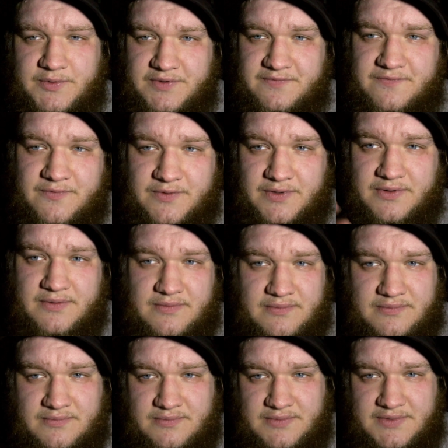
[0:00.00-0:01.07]
one for
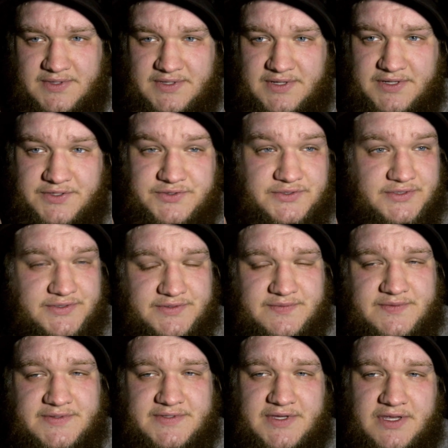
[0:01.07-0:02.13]
that I usually use
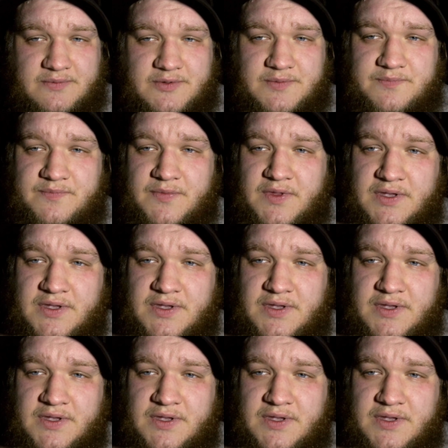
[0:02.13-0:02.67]
for this camera,